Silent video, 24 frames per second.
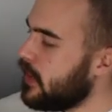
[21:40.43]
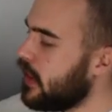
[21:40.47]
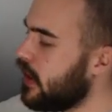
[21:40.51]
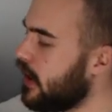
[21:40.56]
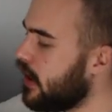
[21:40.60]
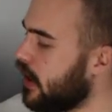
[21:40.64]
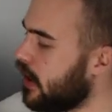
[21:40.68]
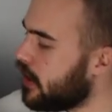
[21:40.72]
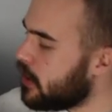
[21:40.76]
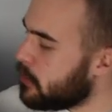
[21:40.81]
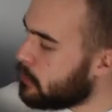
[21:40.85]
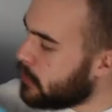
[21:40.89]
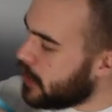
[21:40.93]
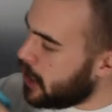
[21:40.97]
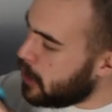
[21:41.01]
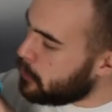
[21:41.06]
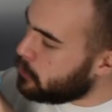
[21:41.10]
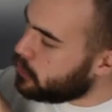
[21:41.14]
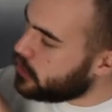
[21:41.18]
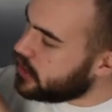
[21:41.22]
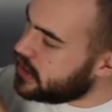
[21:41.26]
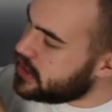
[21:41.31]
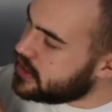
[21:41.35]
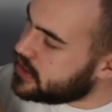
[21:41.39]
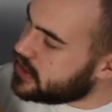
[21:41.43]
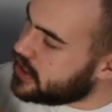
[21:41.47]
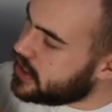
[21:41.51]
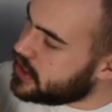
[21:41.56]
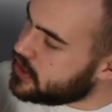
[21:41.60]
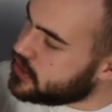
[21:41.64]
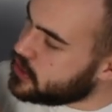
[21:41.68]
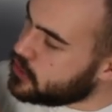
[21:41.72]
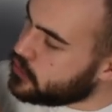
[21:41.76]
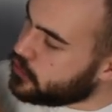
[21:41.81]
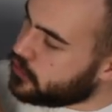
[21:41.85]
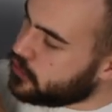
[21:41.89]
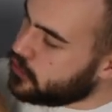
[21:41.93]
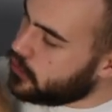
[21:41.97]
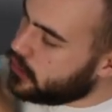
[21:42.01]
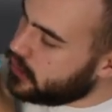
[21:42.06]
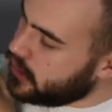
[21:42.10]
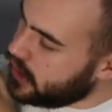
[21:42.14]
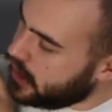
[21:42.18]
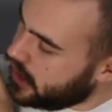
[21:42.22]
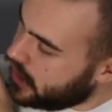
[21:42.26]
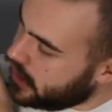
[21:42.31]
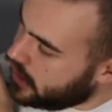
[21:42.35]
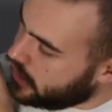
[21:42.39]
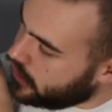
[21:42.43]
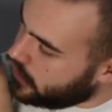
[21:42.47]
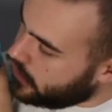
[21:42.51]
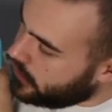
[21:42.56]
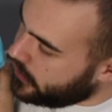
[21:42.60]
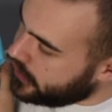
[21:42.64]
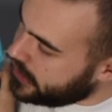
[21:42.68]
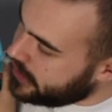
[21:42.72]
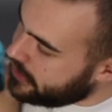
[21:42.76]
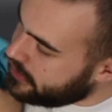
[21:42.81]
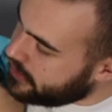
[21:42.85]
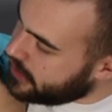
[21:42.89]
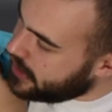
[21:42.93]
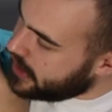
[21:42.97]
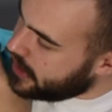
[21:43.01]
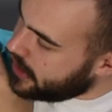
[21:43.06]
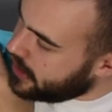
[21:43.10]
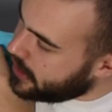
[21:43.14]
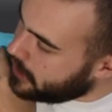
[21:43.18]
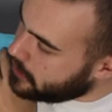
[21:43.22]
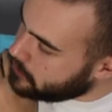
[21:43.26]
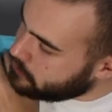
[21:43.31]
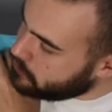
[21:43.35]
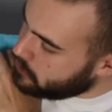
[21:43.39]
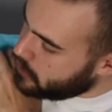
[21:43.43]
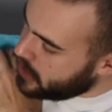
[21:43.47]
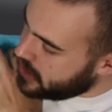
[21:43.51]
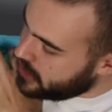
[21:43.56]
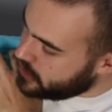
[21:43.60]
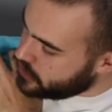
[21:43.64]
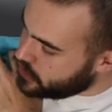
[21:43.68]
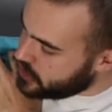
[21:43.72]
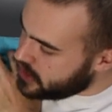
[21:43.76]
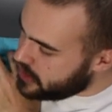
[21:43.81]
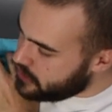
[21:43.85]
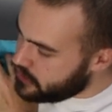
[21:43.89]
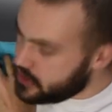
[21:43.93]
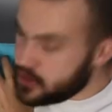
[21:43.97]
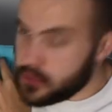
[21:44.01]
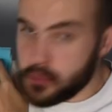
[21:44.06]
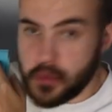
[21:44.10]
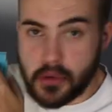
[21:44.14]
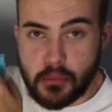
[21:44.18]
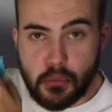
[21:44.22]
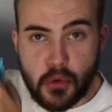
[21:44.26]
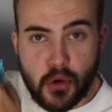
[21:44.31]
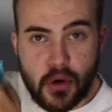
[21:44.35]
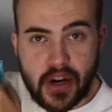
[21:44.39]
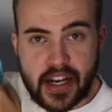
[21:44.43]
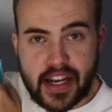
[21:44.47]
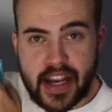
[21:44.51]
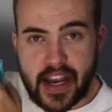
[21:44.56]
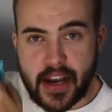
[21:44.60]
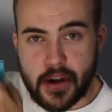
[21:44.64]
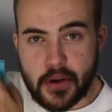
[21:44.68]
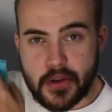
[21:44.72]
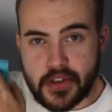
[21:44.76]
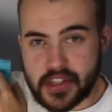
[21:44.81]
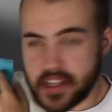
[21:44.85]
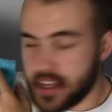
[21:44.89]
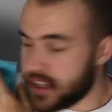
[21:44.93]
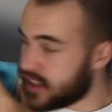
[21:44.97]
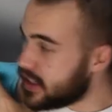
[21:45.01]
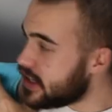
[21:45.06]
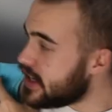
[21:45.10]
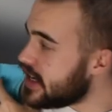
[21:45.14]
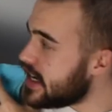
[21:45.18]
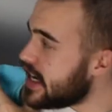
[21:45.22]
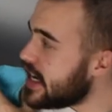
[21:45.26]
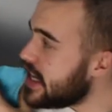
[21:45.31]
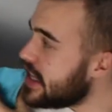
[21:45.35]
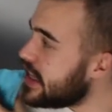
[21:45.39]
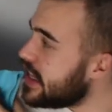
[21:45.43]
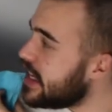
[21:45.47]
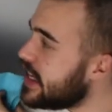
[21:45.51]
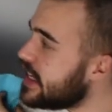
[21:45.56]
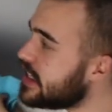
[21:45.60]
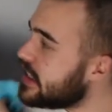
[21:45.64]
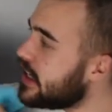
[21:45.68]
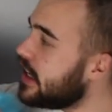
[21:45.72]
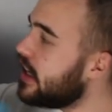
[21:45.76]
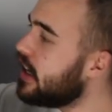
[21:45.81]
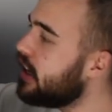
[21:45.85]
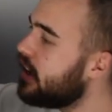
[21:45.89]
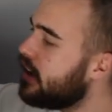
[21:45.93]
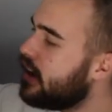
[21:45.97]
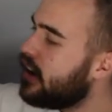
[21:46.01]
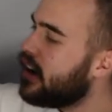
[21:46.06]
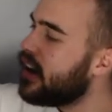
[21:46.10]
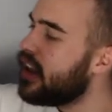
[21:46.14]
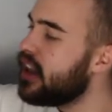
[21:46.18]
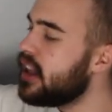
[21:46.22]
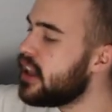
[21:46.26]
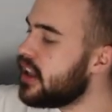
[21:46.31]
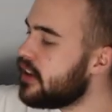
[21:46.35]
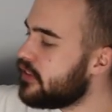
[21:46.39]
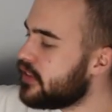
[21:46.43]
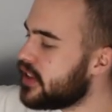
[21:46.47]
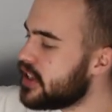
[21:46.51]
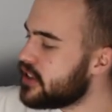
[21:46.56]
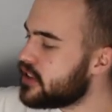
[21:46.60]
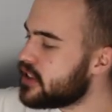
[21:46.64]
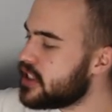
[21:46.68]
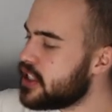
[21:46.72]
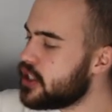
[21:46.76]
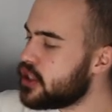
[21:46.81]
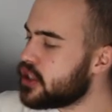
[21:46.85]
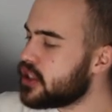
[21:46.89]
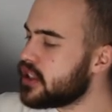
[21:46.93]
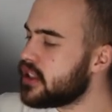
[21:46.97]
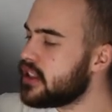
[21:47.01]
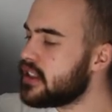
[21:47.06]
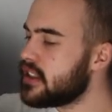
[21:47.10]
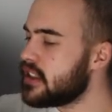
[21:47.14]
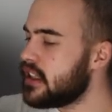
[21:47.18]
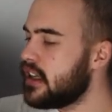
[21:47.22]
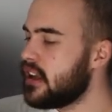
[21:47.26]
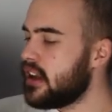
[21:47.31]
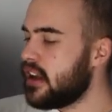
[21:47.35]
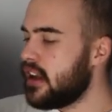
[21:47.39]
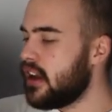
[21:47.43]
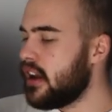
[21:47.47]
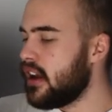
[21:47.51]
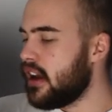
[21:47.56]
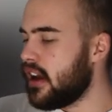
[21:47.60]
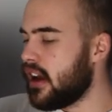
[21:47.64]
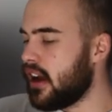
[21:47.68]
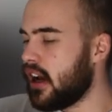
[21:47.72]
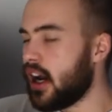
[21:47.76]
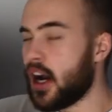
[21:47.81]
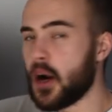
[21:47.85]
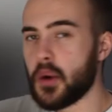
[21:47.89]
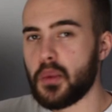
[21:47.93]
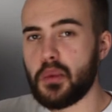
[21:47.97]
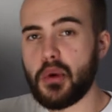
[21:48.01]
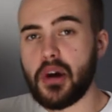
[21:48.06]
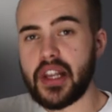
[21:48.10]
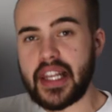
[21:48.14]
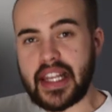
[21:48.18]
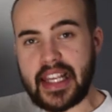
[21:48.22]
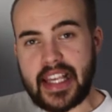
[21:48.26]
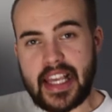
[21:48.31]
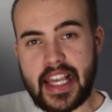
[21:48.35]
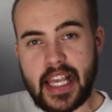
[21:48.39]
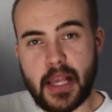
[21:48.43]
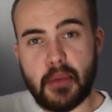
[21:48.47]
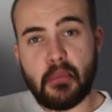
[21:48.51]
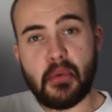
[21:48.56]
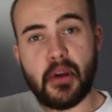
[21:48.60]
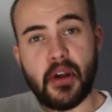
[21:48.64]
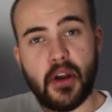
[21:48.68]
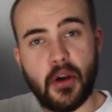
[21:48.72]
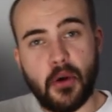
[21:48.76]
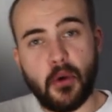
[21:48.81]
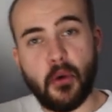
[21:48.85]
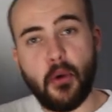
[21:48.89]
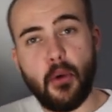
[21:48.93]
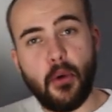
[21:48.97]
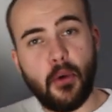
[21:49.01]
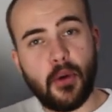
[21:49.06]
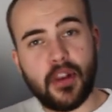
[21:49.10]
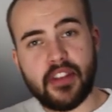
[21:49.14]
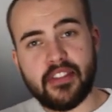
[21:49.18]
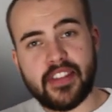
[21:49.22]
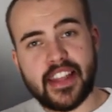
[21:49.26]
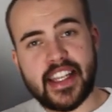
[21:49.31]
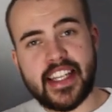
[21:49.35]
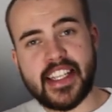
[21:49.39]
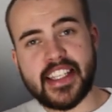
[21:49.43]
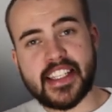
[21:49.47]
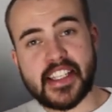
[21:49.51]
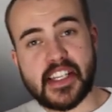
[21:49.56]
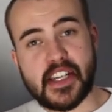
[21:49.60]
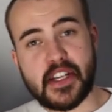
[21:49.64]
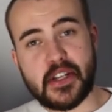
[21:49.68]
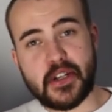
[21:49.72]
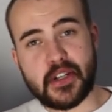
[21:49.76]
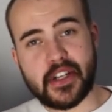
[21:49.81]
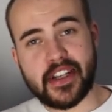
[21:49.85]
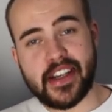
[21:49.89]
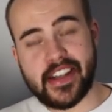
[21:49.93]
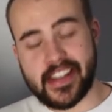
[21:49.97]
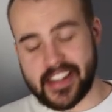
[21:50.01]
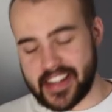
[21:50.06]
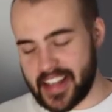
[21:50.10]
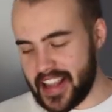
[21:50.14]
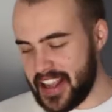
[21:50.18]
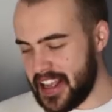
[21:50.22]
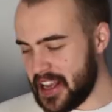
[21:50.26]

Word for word: Uh, the back print says Euphoria on it there, Ben and Jerry's with more cows underneath it. I love this t-shirt. Uh, I want to keep all of these t-shirts.